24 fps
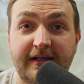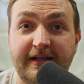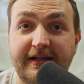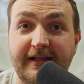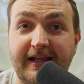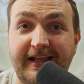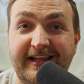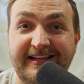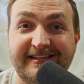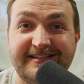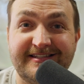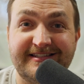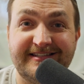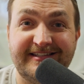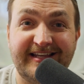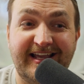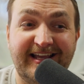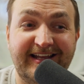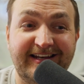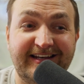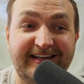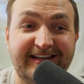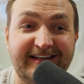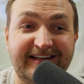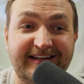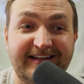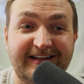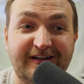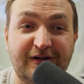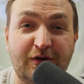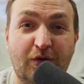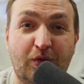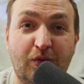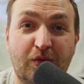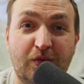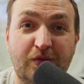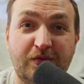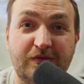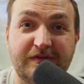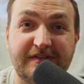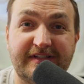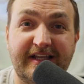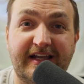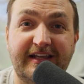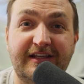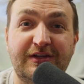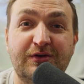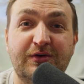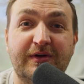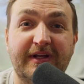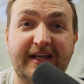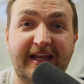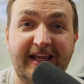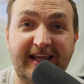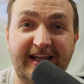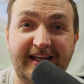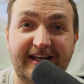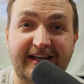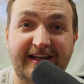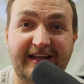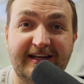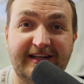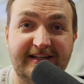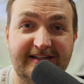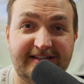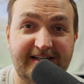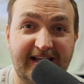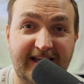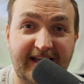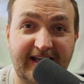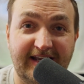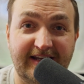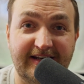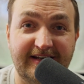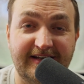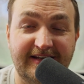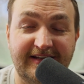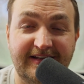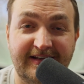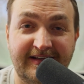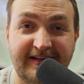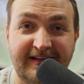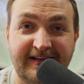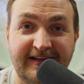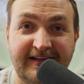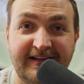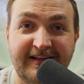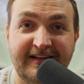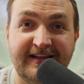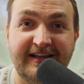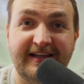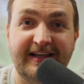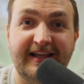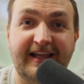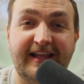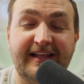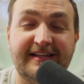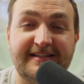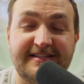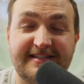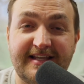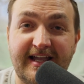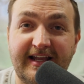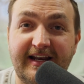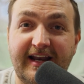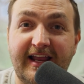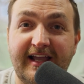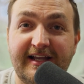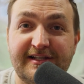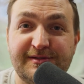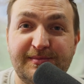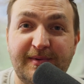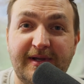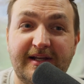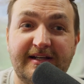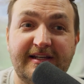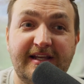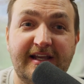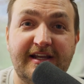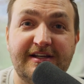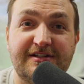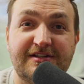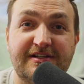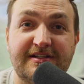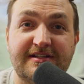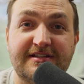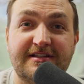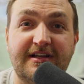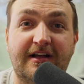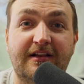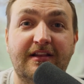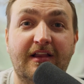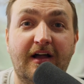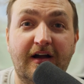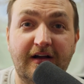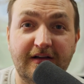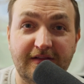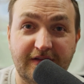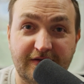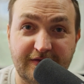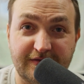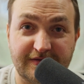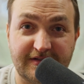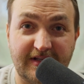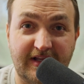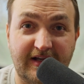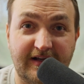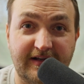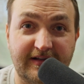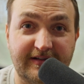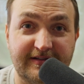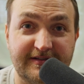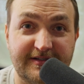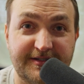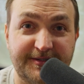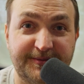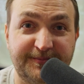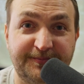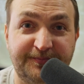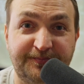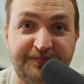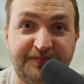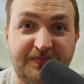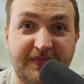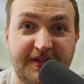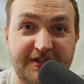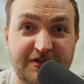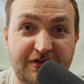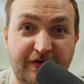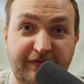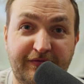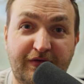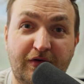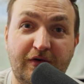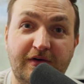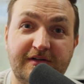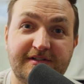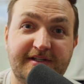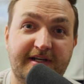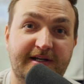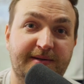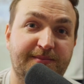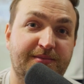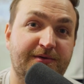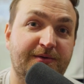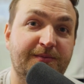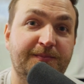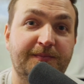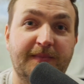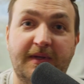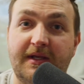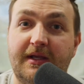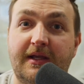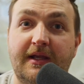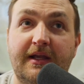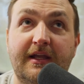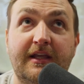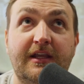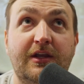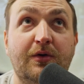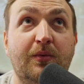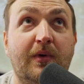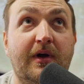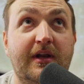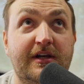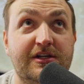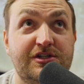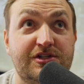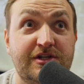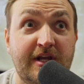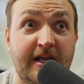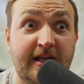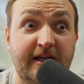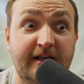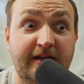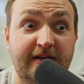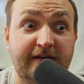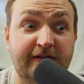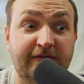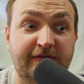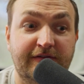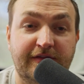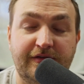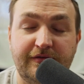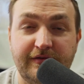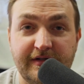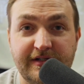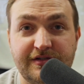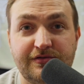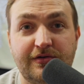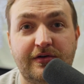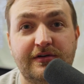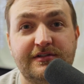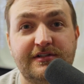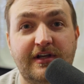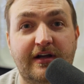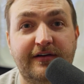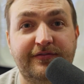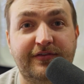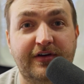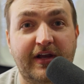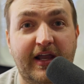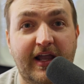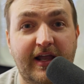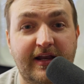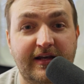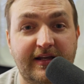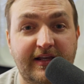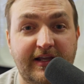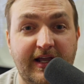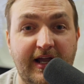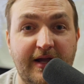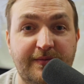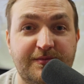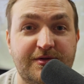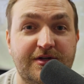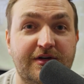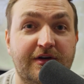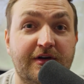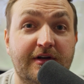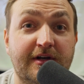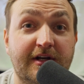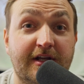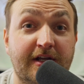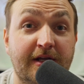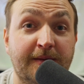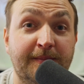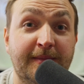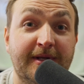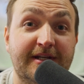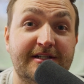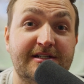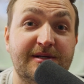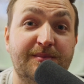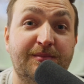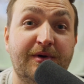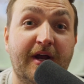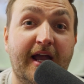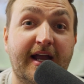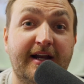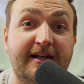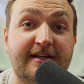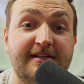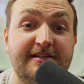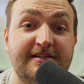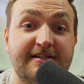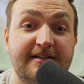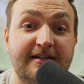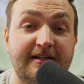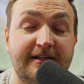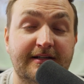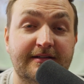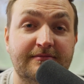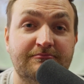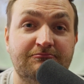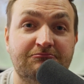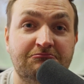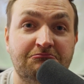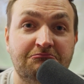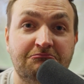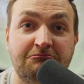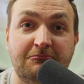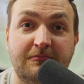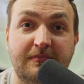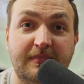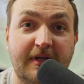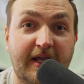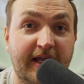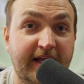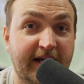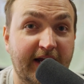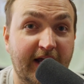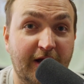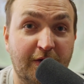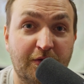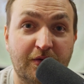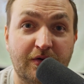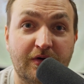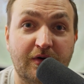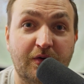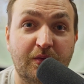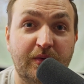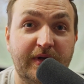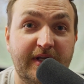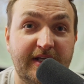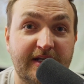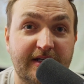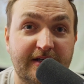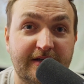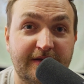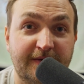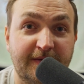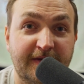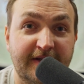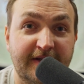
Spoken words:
and set goals that you can hit and attain and set expectations along those lines. So for example, you want to shave 3 strokes off your handicap, so you're going to commit to practicing an hour a week.